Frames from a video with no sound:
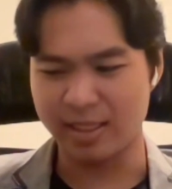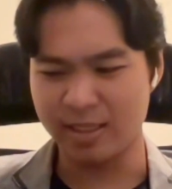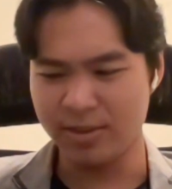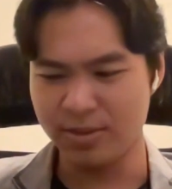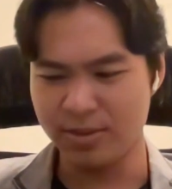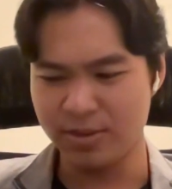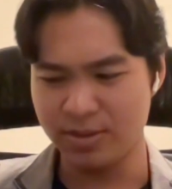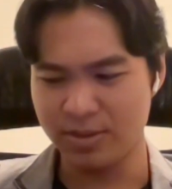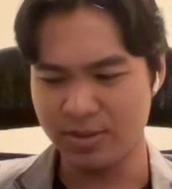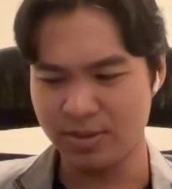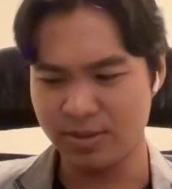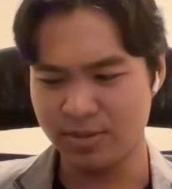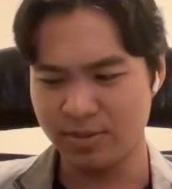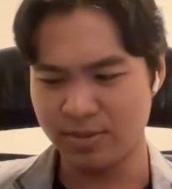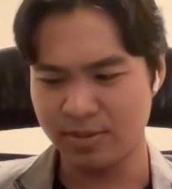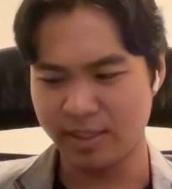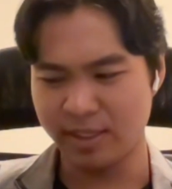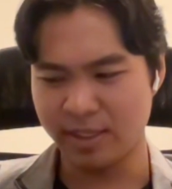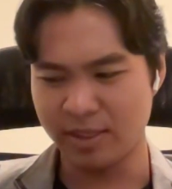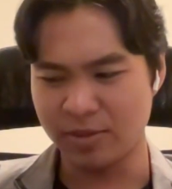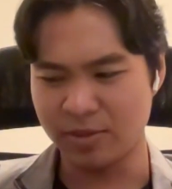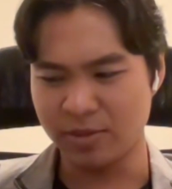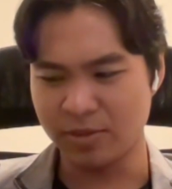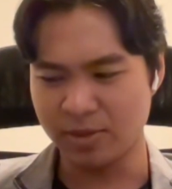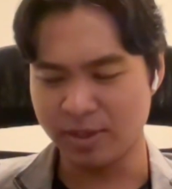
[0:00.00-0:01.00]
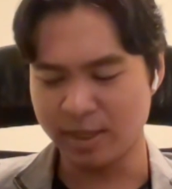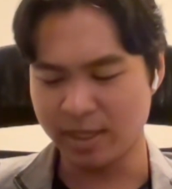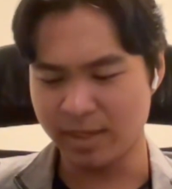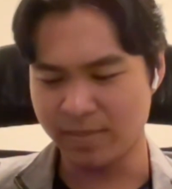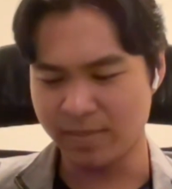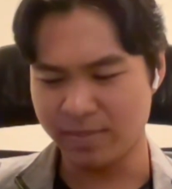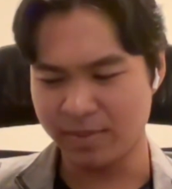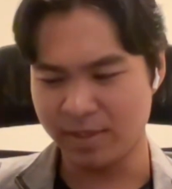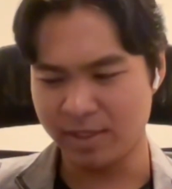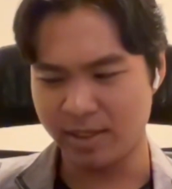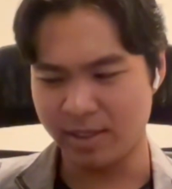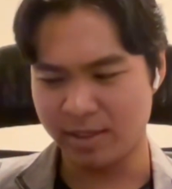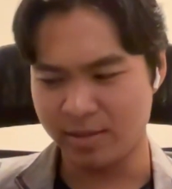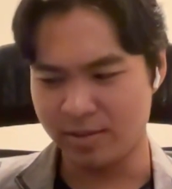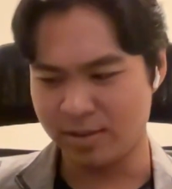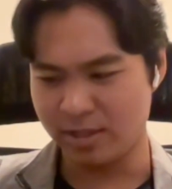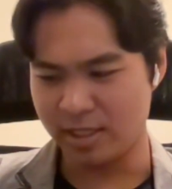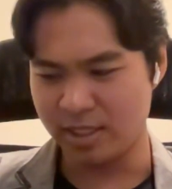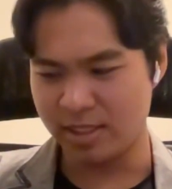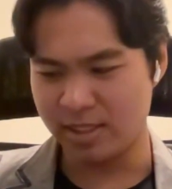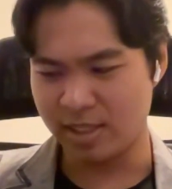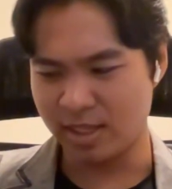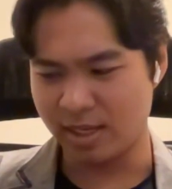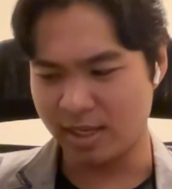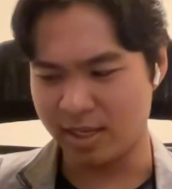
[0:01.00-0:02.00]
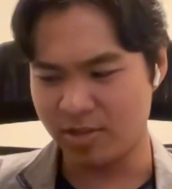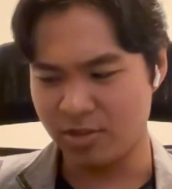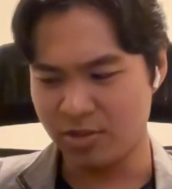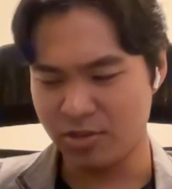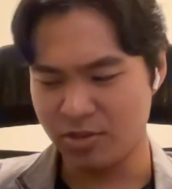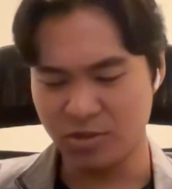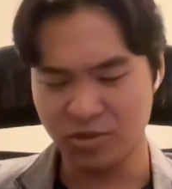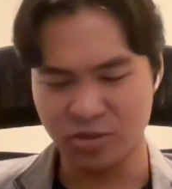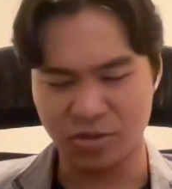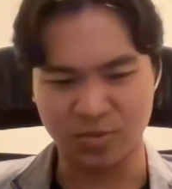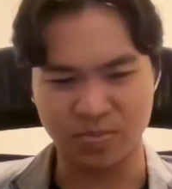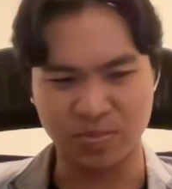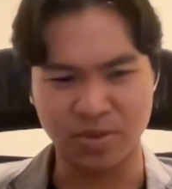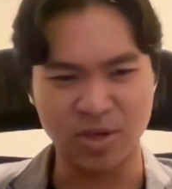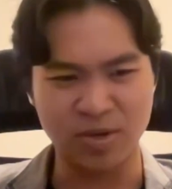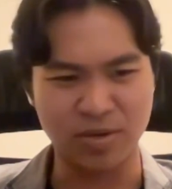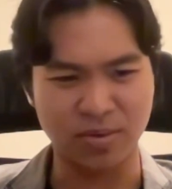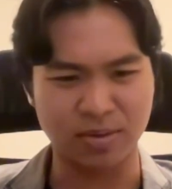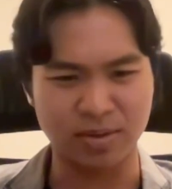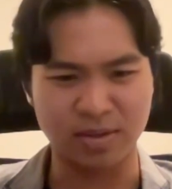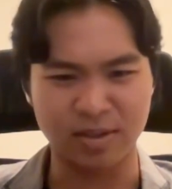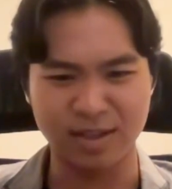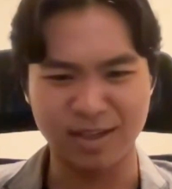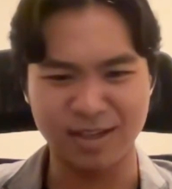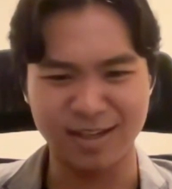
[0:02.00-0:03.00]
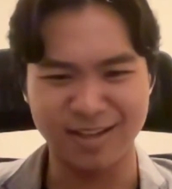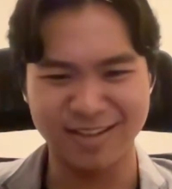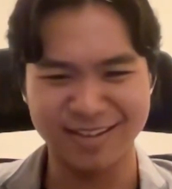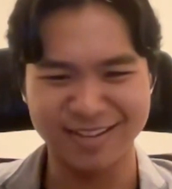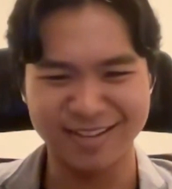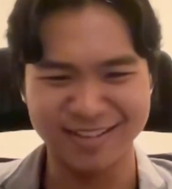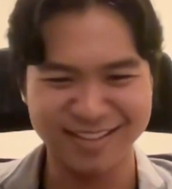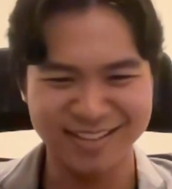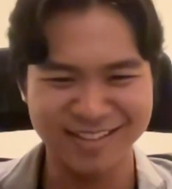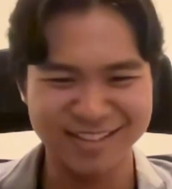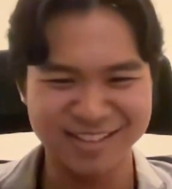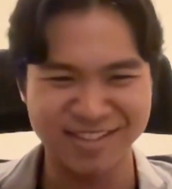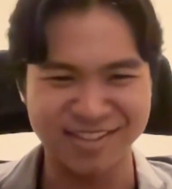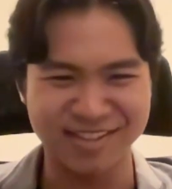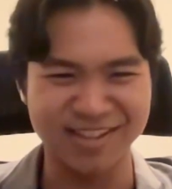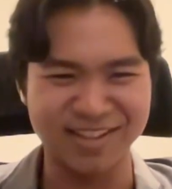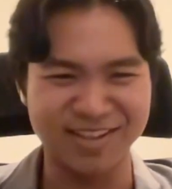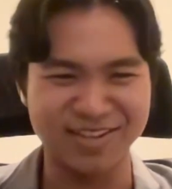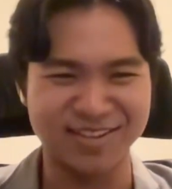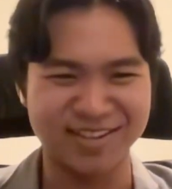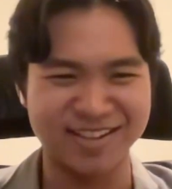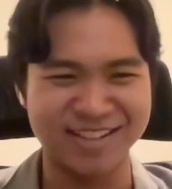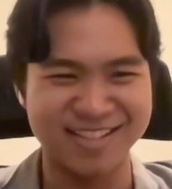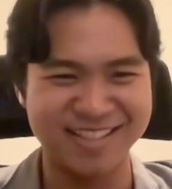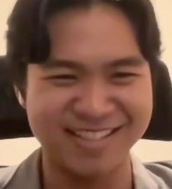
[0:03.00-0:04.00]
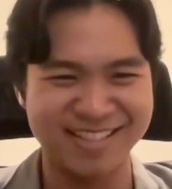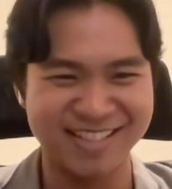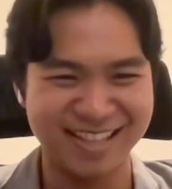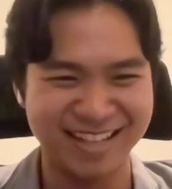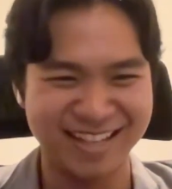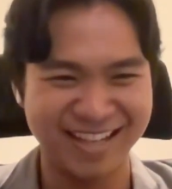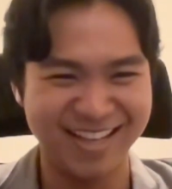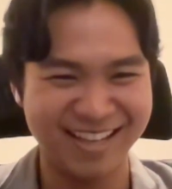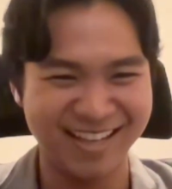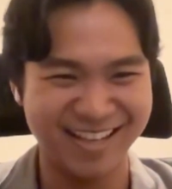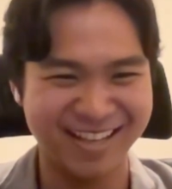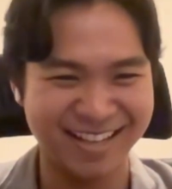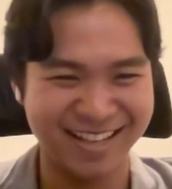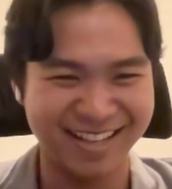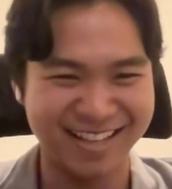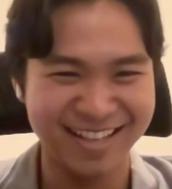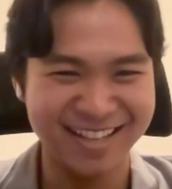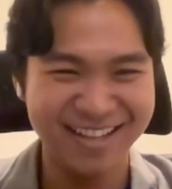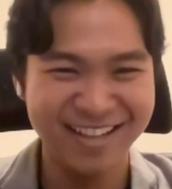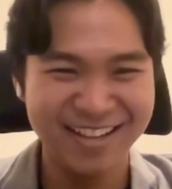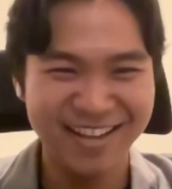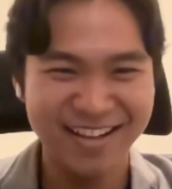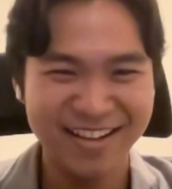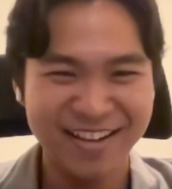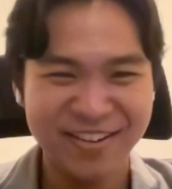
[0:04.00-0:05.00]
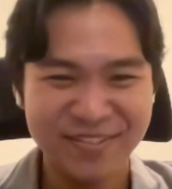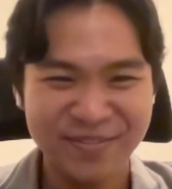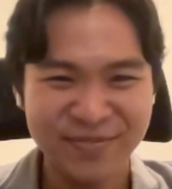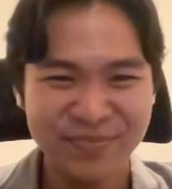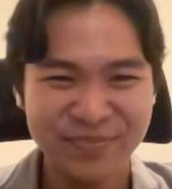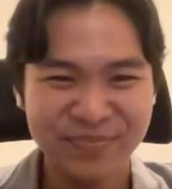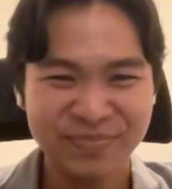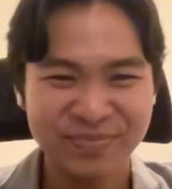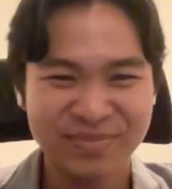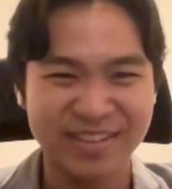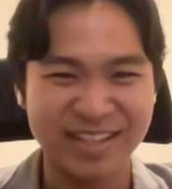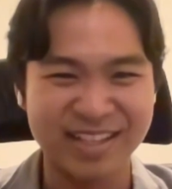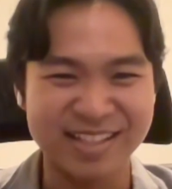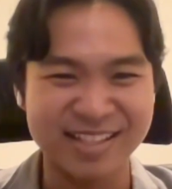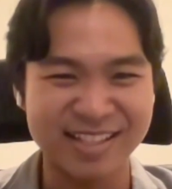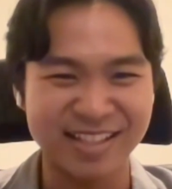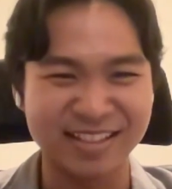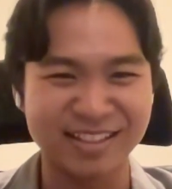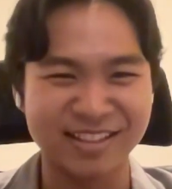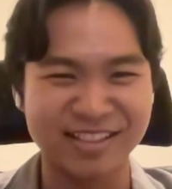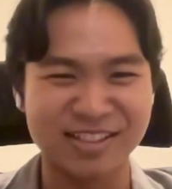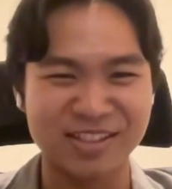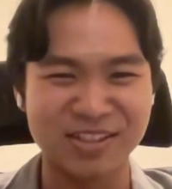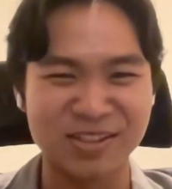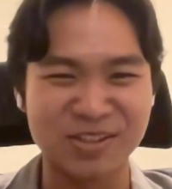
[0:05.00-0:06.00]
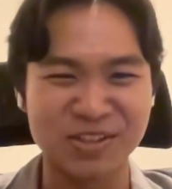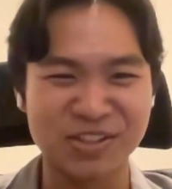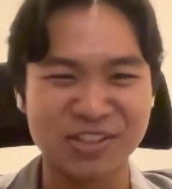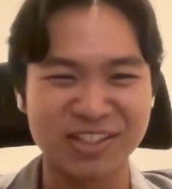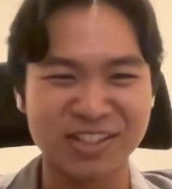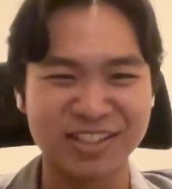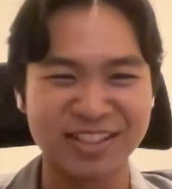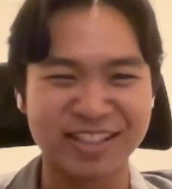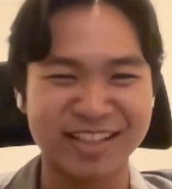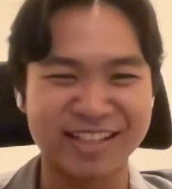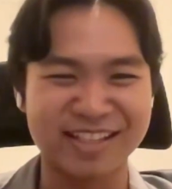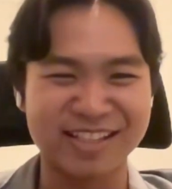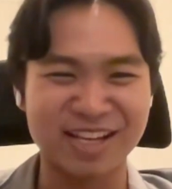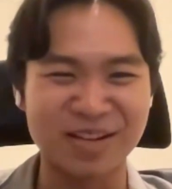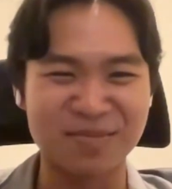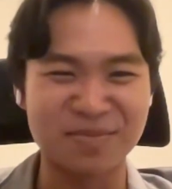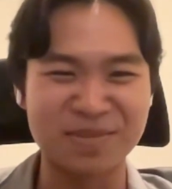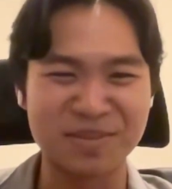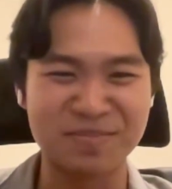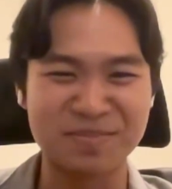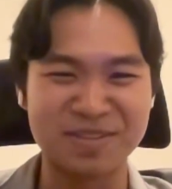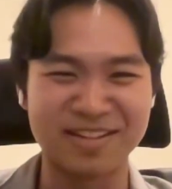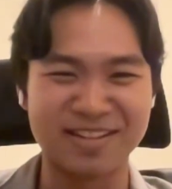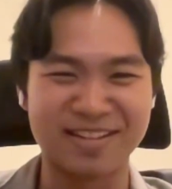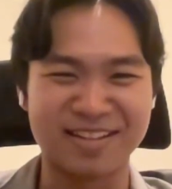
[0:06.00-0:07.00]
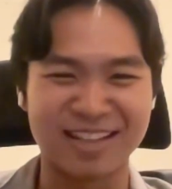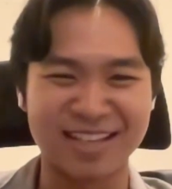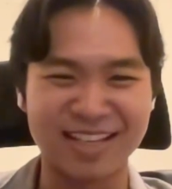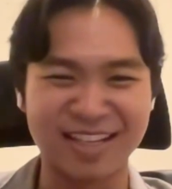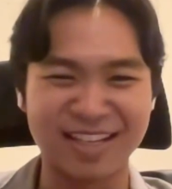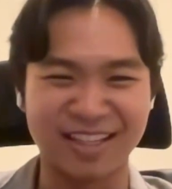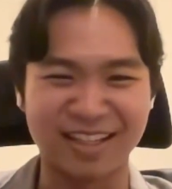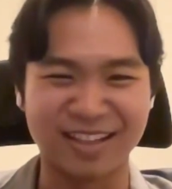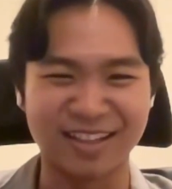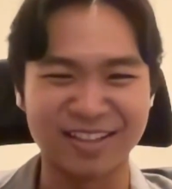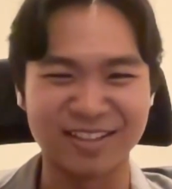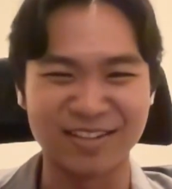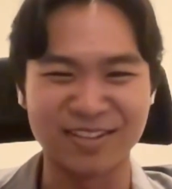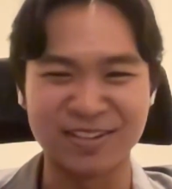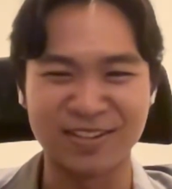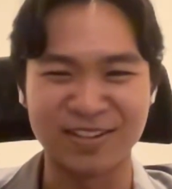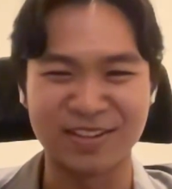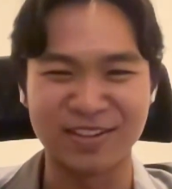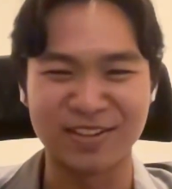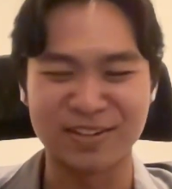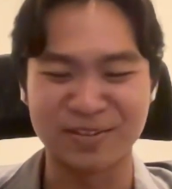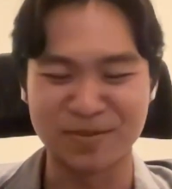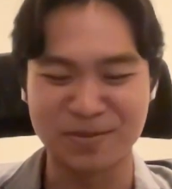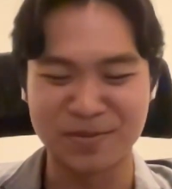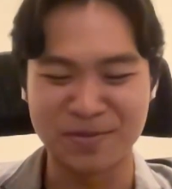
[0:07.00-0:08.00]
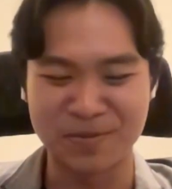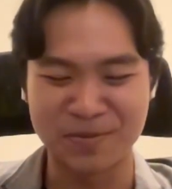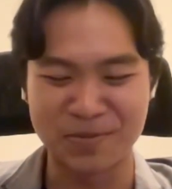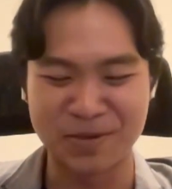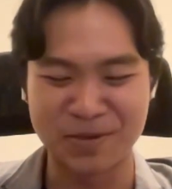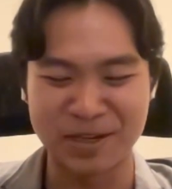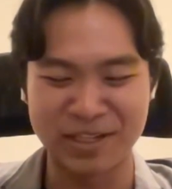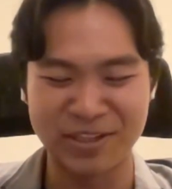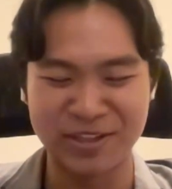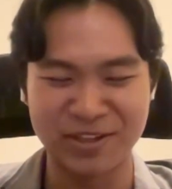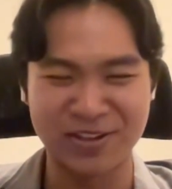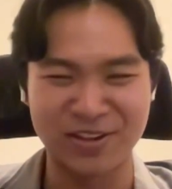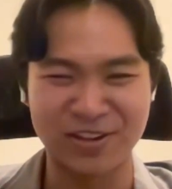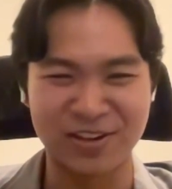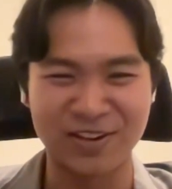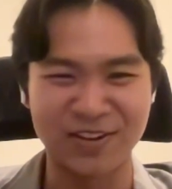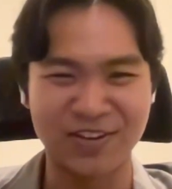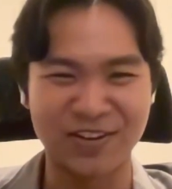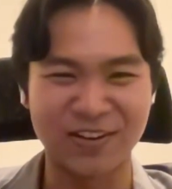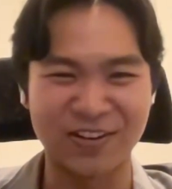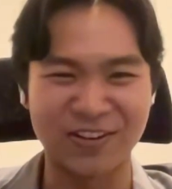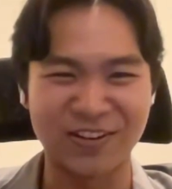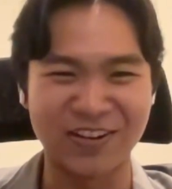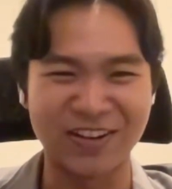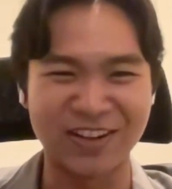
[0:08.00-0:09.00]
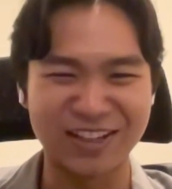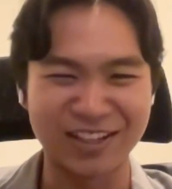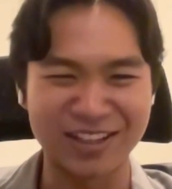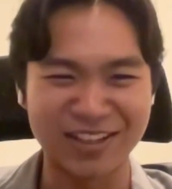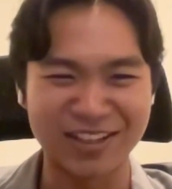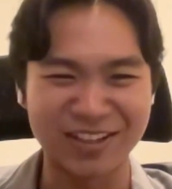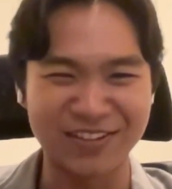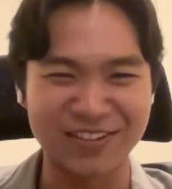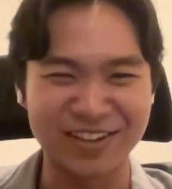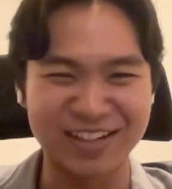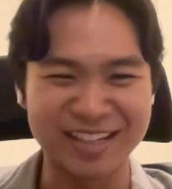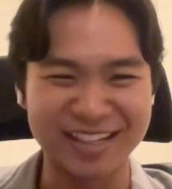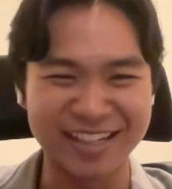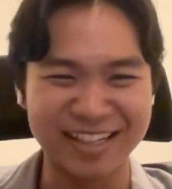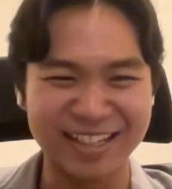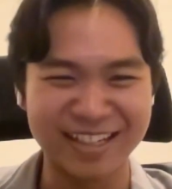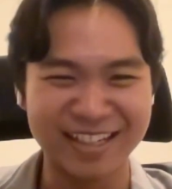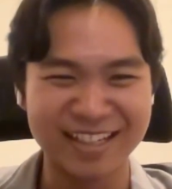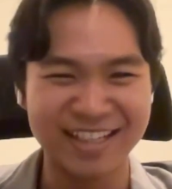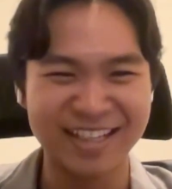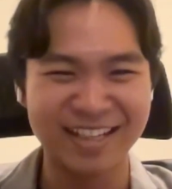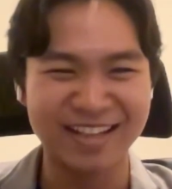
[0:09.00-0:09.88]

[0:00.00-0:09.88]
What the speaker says: I used to, like, growing up in Indonesia, I used to smoke cigarettes. That's like the socially acceptable thing to when you're nongkrong, right?